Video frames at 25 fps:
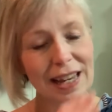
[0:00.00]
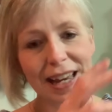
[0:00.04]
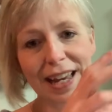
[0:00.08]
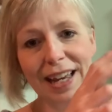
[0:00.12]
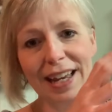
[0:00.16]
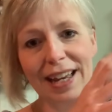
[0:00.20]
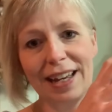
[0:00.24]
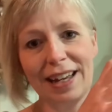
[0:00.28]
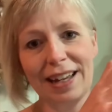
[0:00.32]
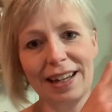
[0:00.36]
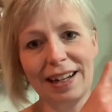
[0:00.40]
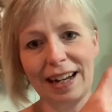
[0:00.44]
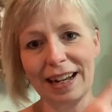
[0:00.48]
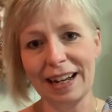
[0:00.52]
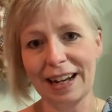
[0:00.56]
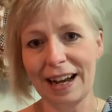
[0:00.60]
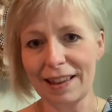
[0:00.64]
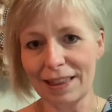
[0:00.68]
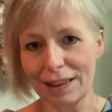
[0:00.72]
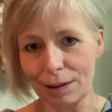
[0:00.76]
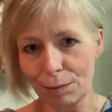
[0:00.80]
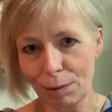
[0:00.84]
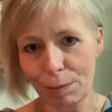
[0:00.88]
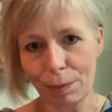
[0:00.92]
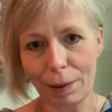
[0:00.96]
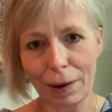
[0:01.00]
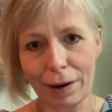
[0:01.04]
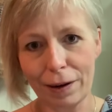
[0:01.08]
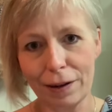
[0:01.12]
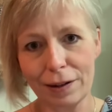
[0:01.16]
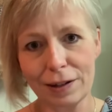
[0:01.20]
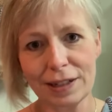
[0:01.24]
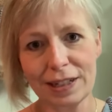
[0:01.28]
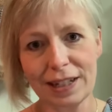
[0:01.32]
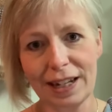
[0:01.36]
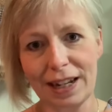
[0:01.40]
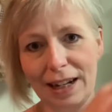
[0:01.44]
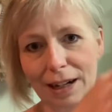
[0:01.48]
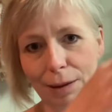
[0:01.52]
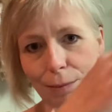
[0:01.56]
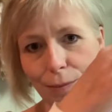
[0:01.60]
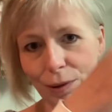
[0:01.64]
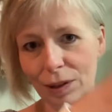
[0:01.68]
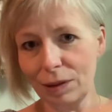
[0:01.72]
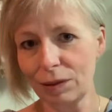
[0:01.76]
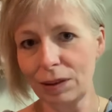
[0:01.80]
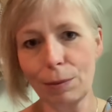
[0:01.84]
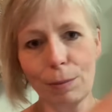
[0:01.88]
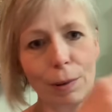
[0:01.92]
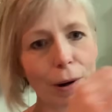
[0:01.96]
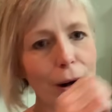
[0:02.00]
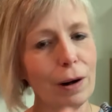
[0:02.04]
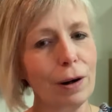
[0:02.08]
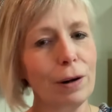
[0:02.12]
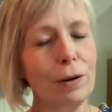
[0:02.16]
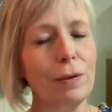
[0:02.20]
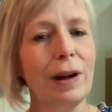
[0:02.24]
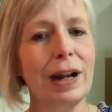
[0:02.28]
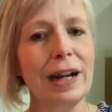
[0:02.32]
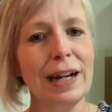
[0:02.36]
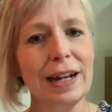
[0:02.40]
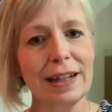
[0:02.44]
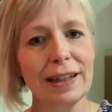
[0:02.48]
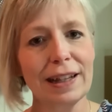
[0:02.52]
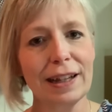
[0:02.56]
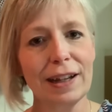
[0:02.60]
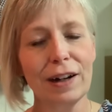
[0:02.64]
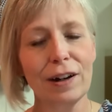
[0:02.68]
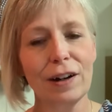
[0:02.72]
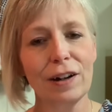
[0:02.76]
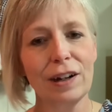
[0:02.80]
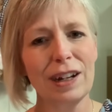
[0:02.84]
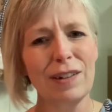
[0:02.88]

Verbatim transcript: and I cut them apart and put the bar right in there.